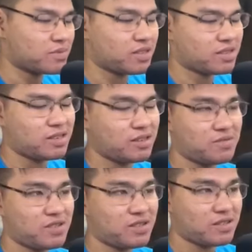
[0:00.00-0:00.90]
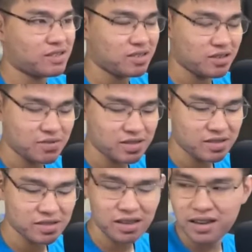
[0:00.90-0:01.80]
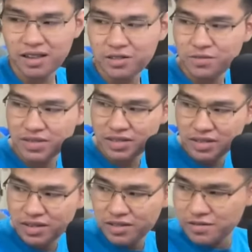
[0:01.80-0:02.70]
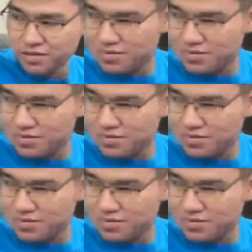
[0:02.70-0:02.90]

and see what and see what's inside. I know what's inside though.